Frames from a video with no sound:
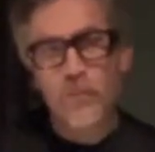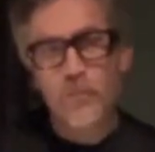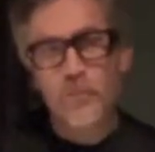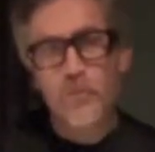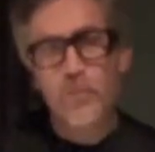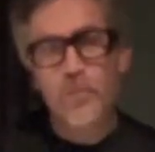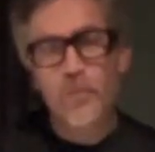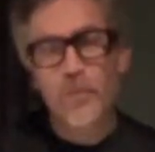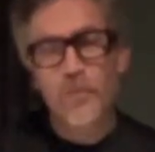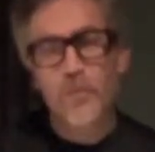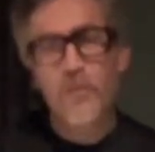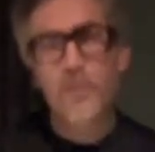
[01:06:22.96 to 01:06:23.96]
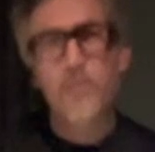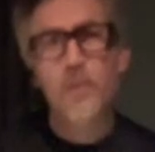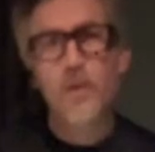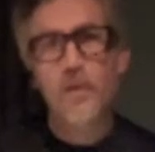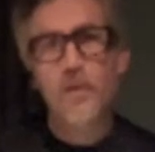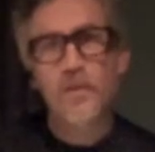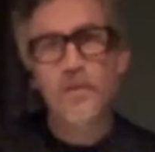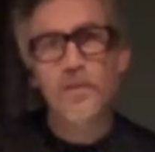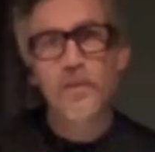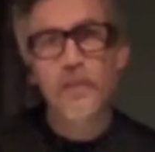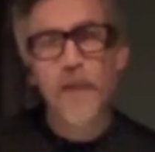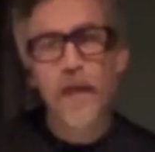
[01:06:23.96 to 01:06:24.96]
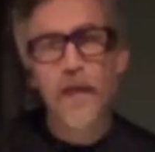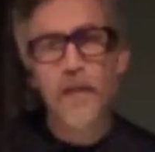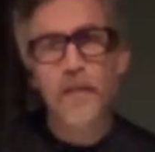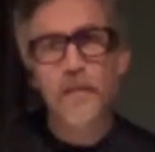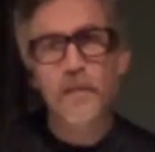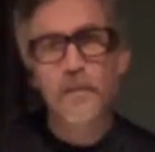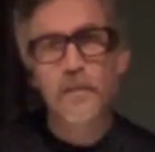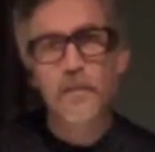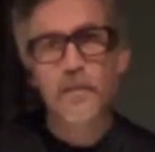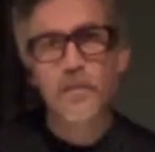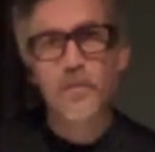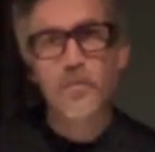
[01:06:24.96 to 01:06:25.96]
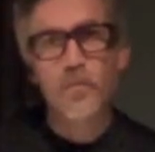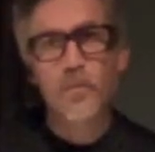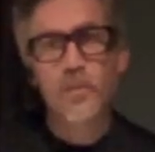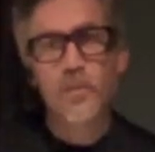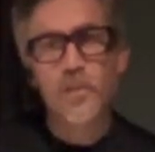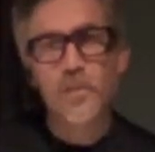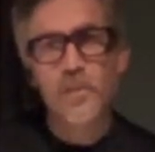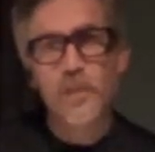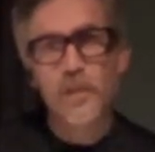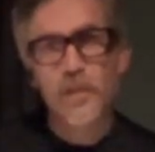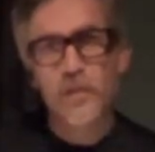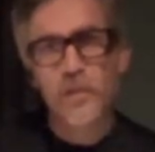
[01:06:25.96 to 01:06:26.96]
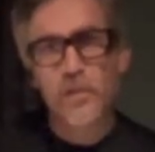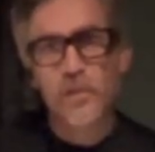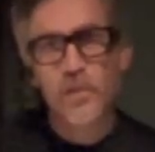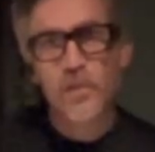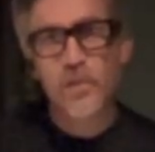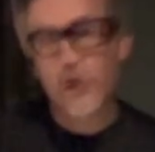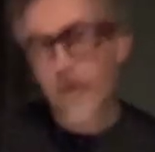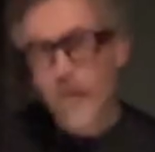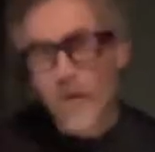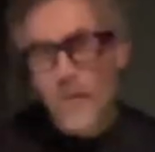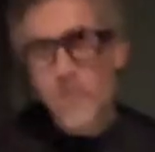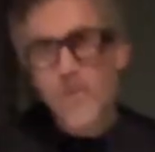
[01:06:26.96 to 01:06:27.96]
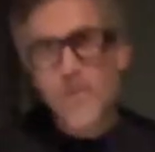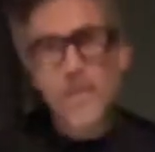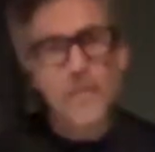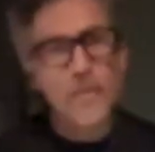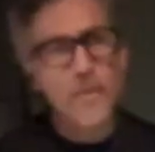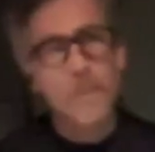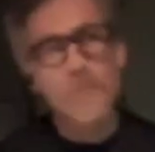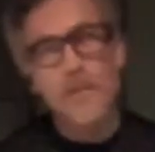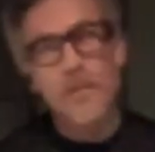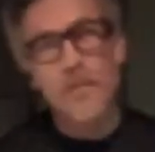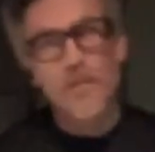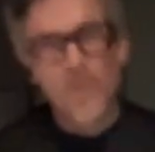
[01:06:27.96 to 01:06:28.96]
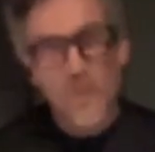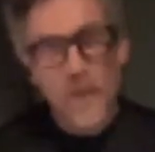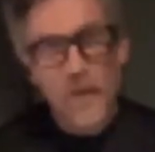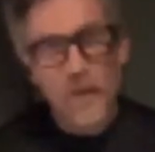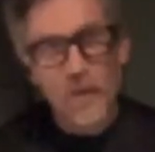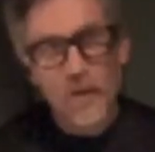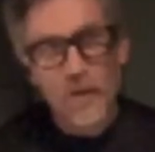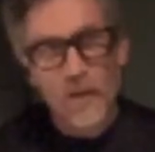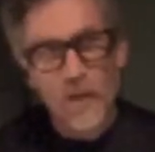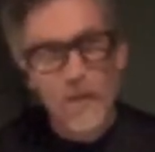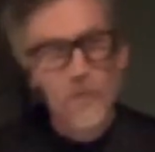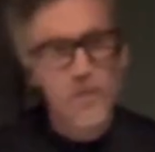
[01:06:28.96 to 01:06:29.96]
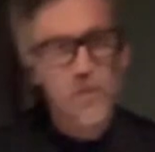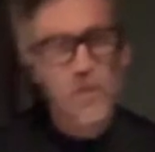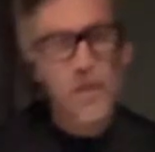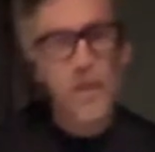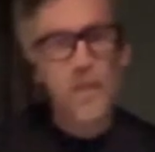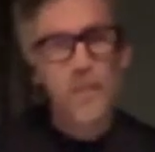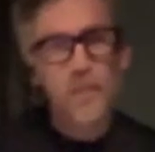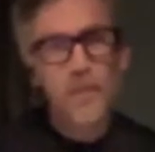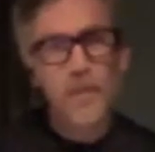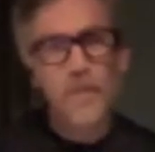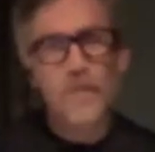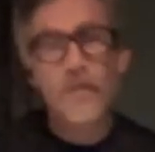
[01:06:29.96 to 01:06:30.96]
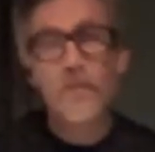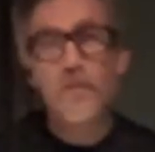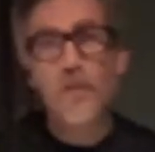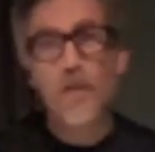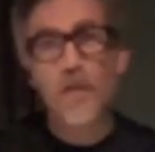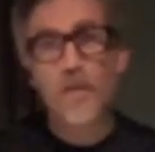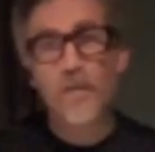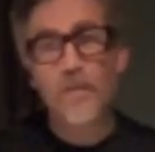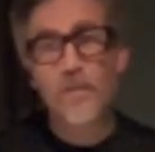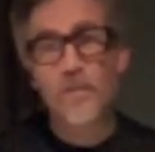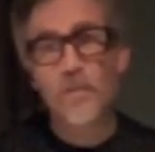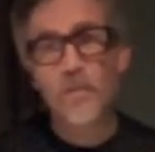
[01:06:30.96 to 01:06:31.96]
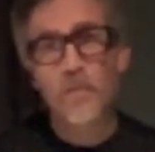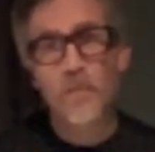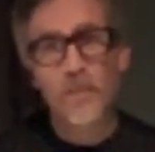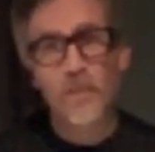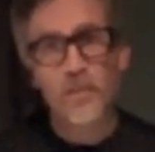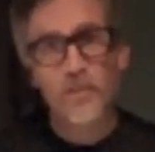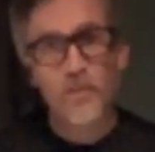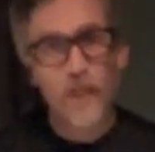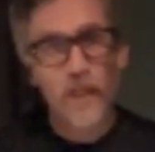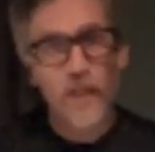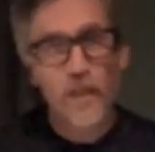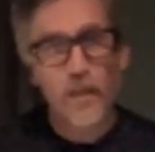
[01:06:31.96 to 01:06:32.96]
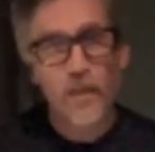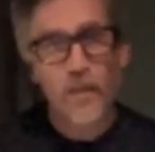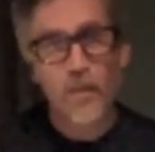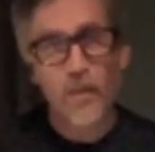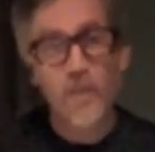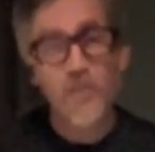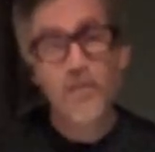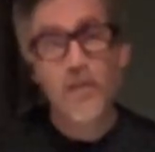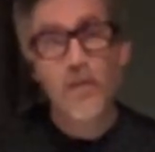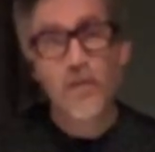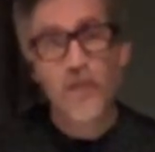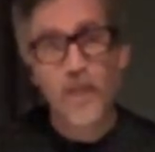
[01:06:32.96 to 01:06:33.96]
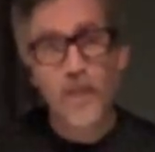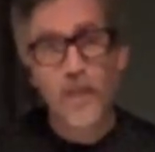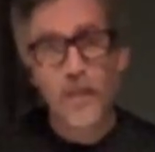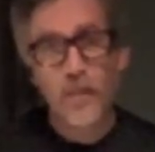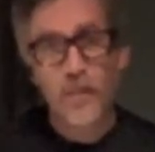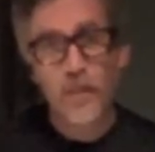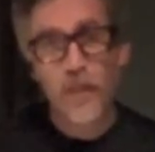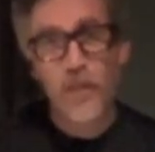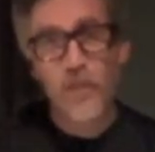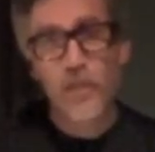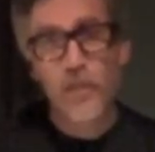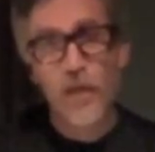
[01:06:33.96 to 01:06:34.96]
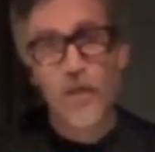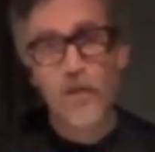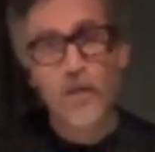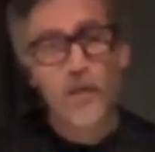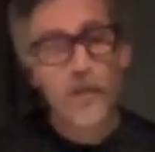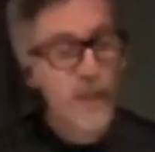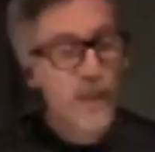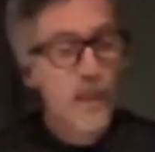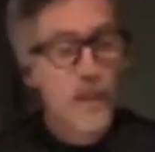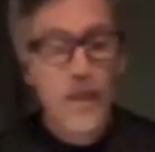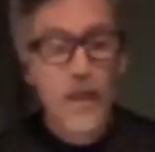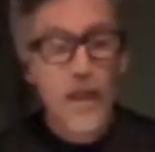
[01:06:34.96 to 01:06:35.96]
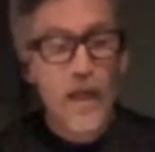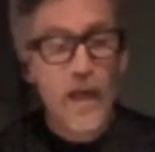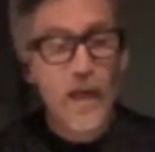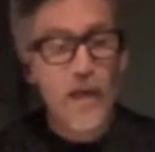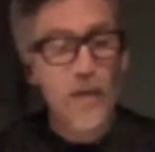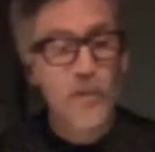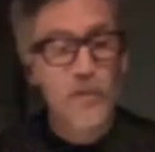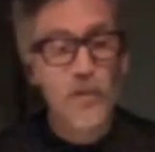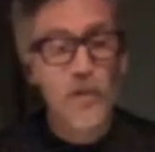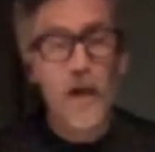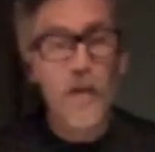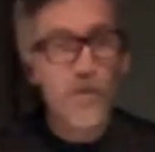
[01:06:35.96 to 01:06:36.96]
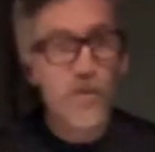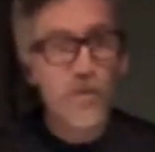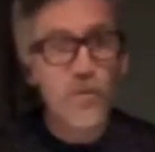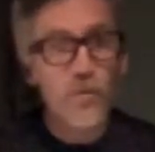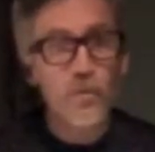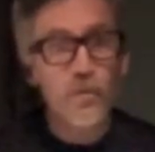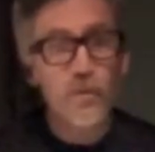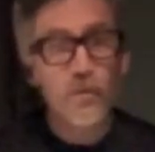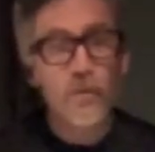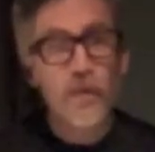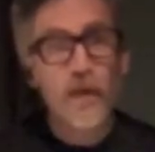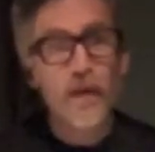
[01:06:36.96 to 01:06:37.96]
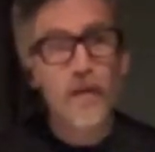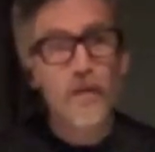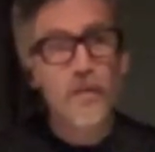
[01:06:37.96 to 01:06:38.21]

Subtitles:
superfluous parts that were just there just to do. I don't know, I wasn't hearing it. By the third record, I was just trying to be like very solid and very simple because we had a great sound guy named Elijah Dowd. And so I knew that